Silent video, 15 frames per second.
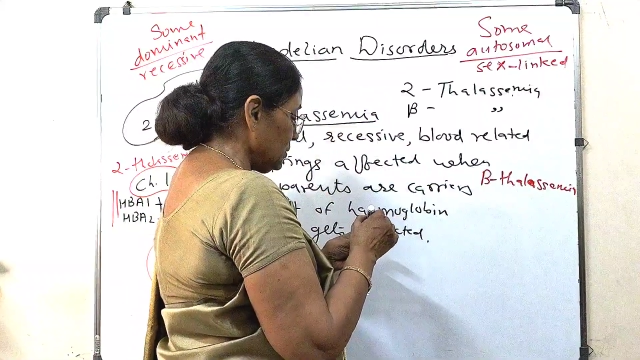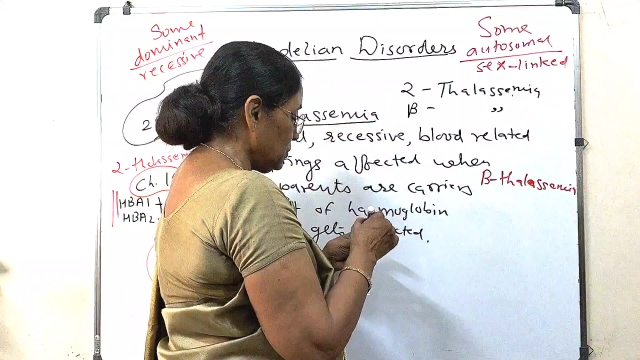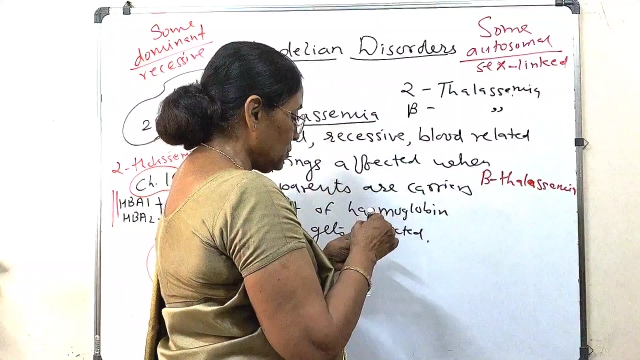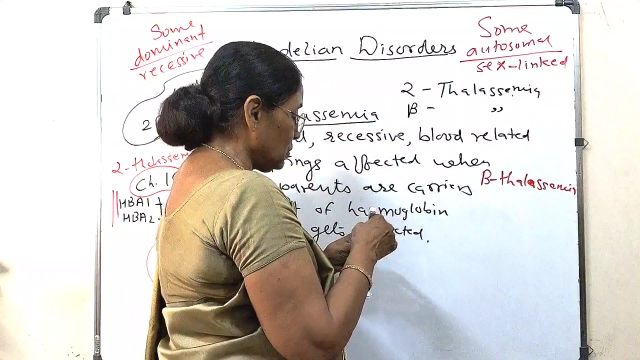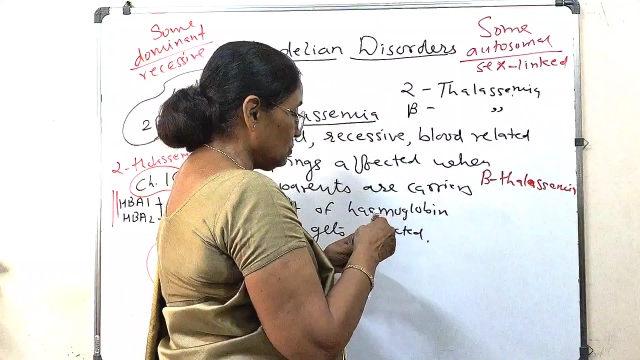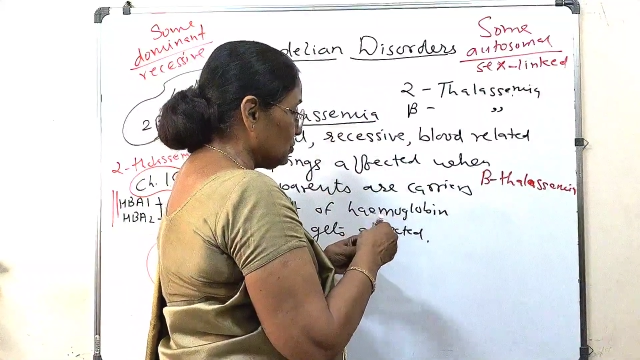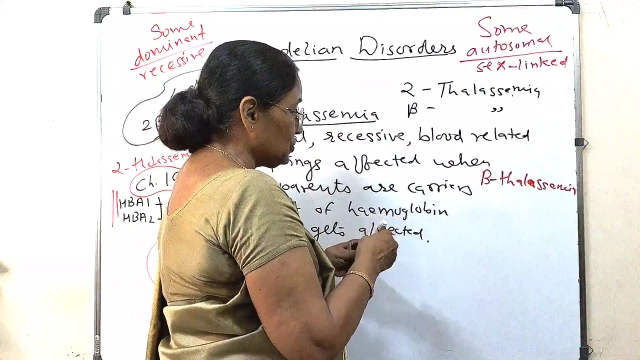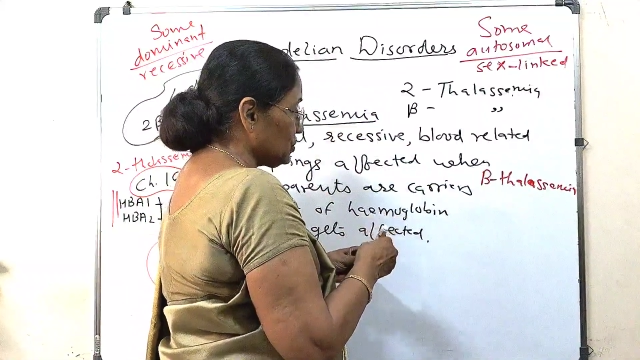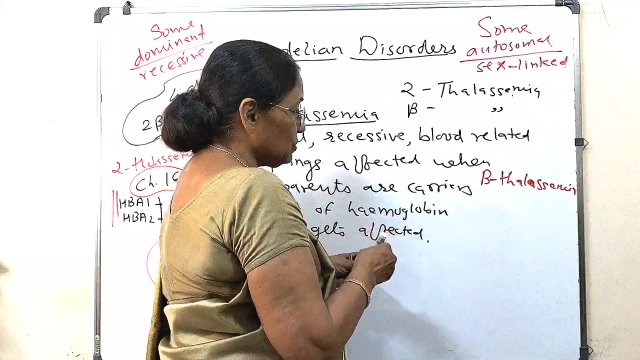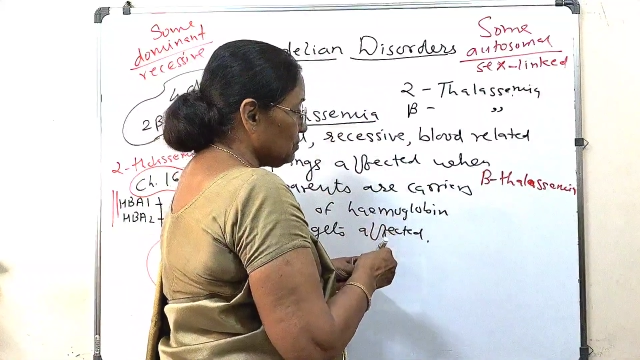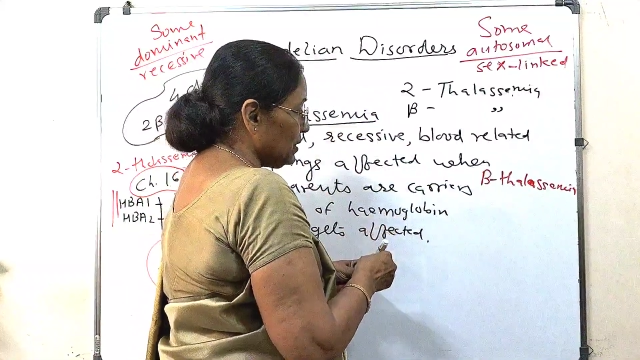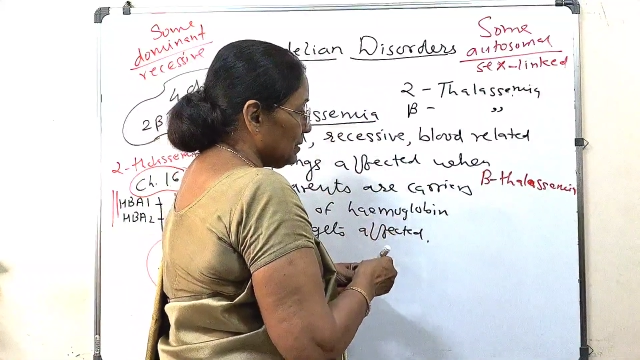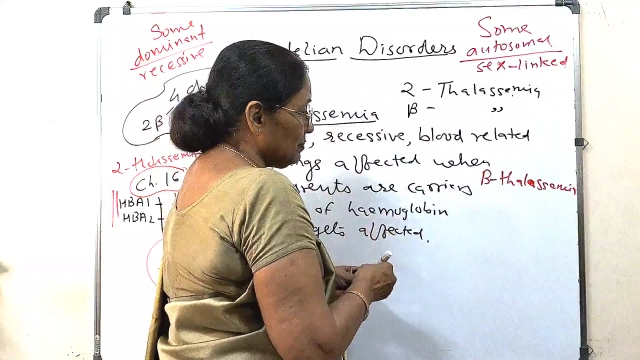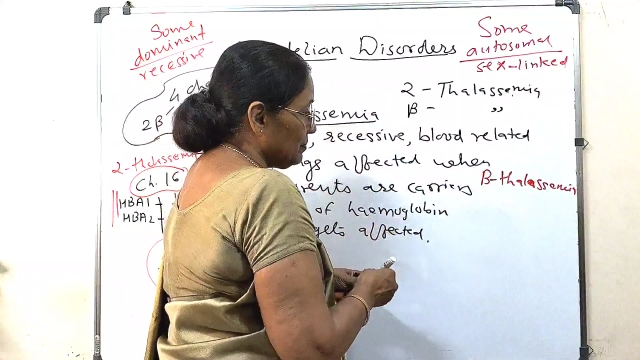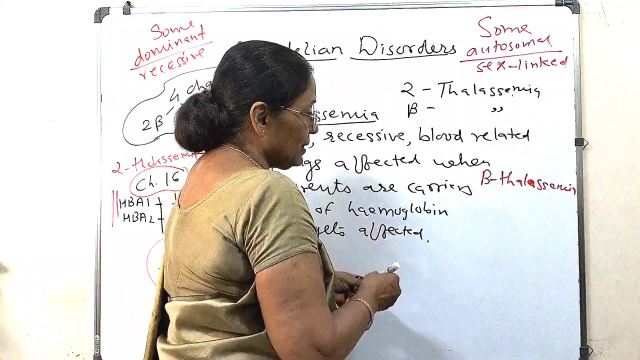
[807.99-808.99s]

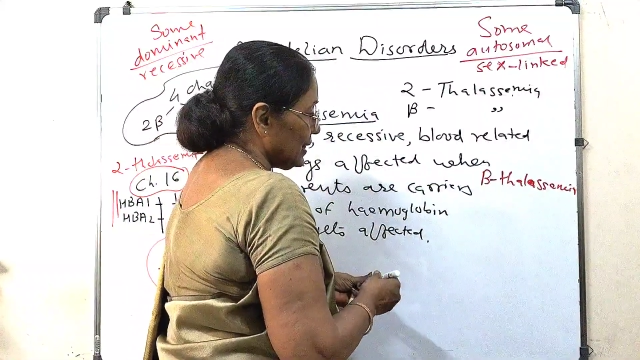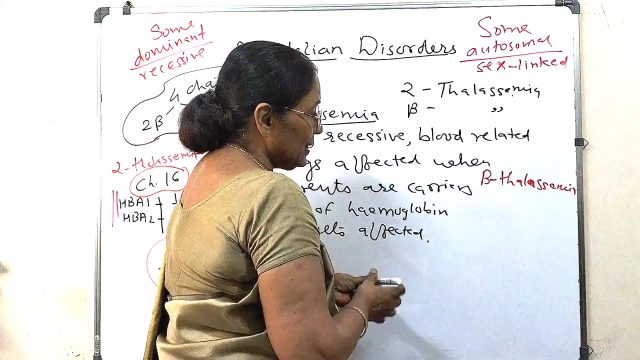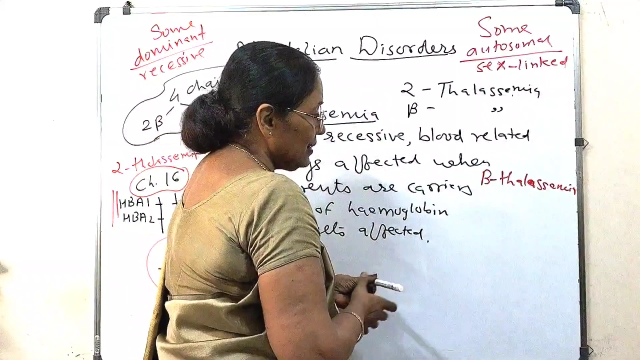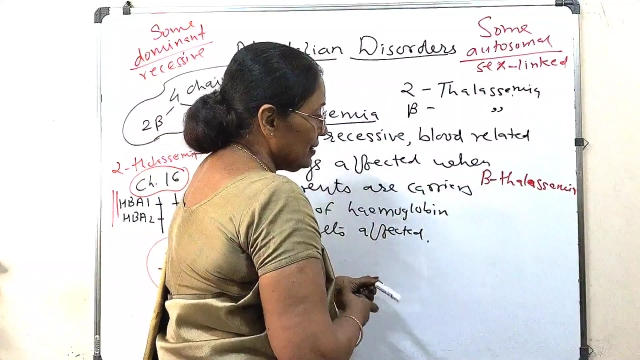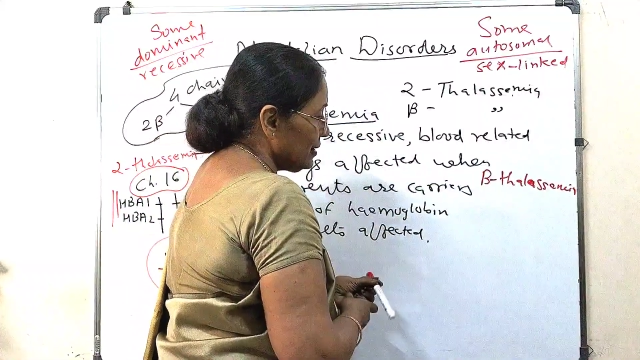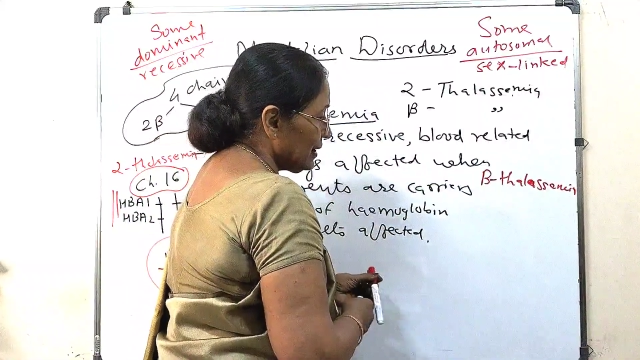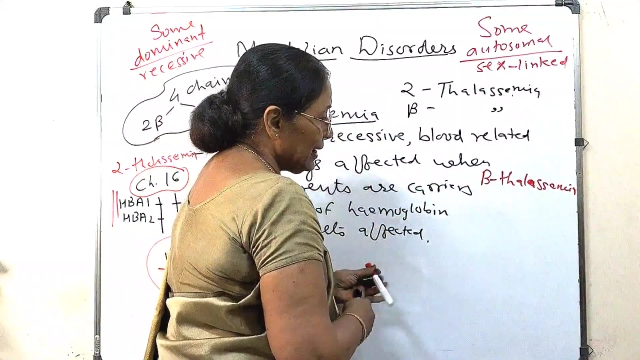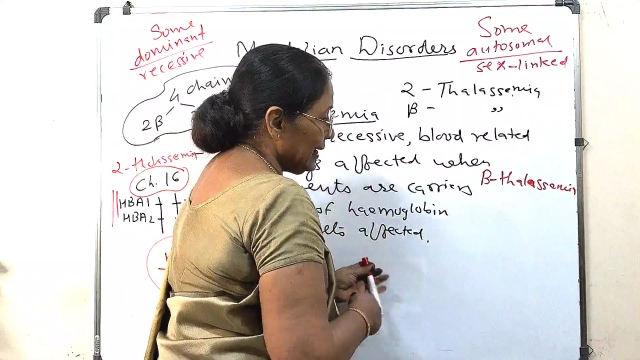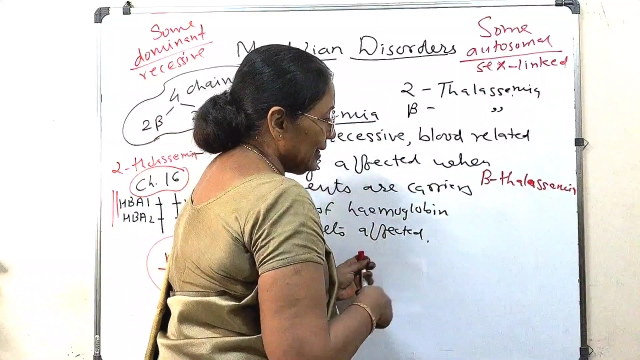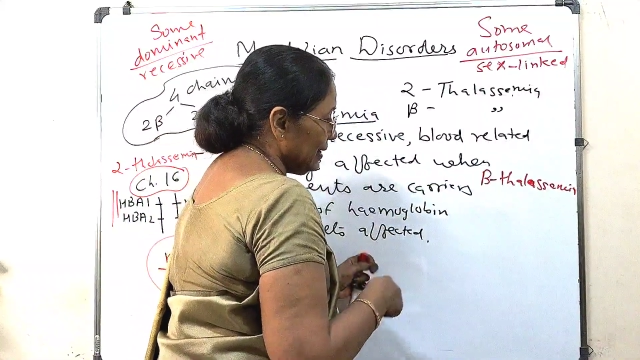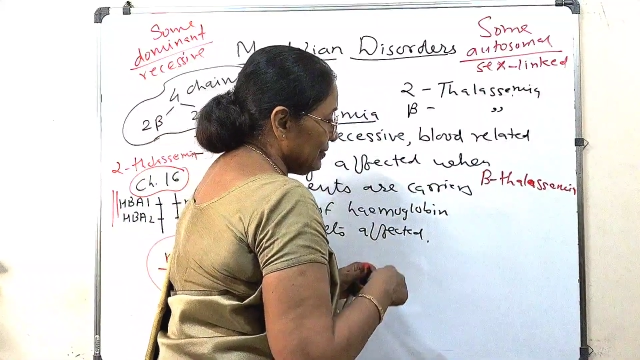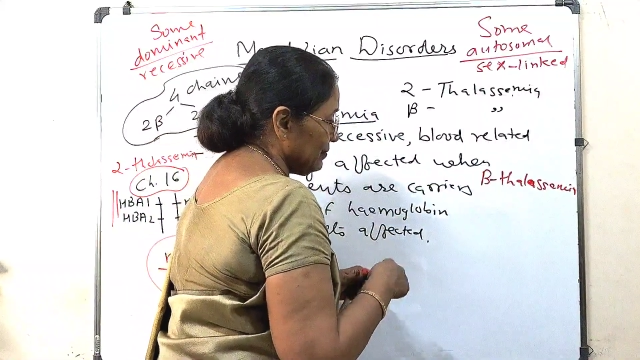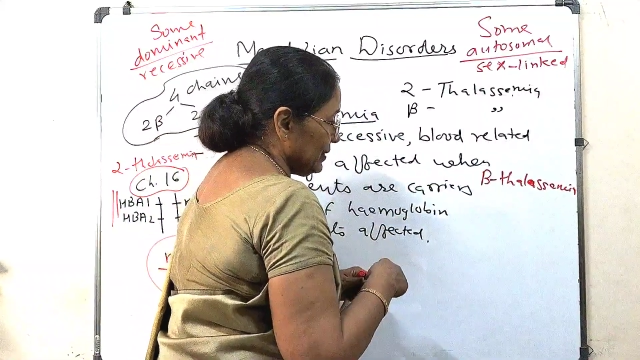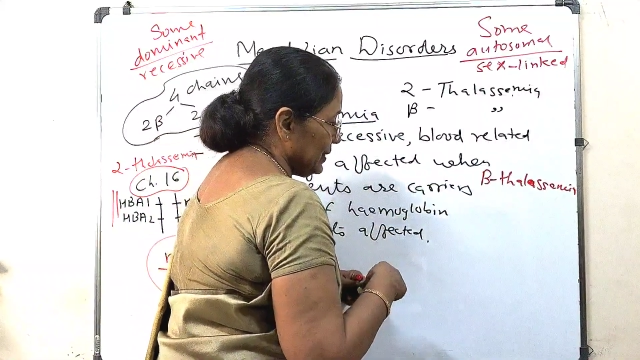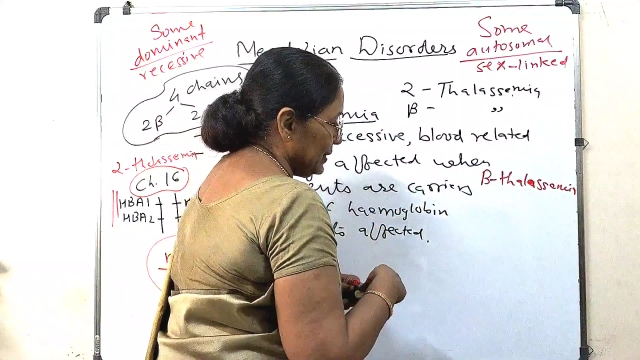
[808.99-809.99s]
chromosome number
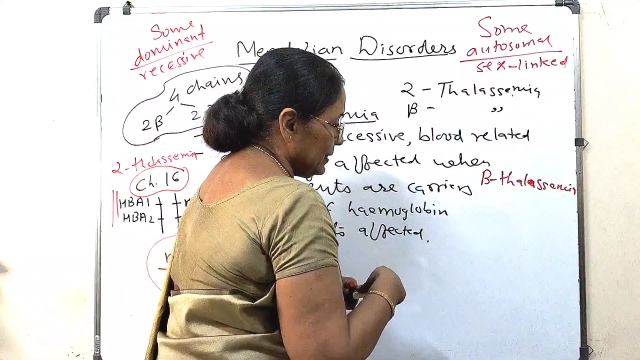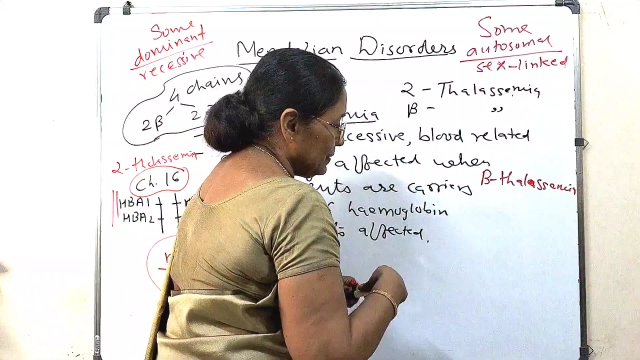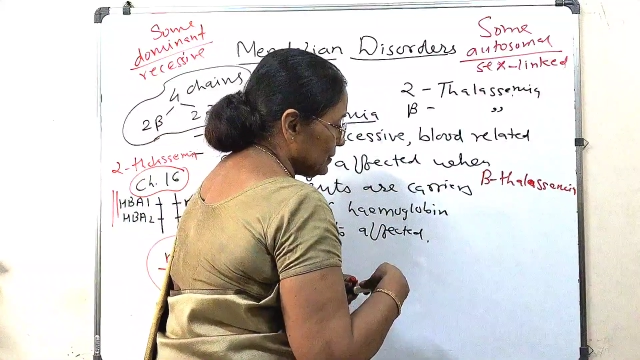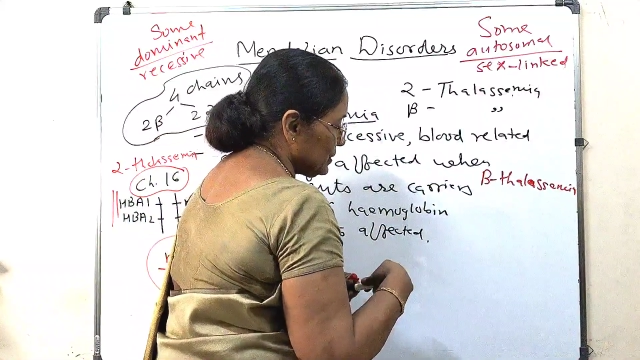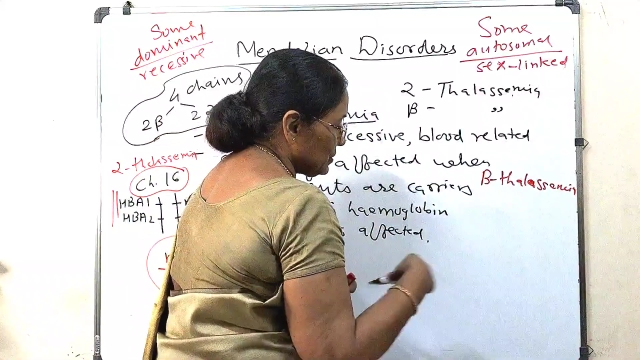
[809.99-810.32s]
11.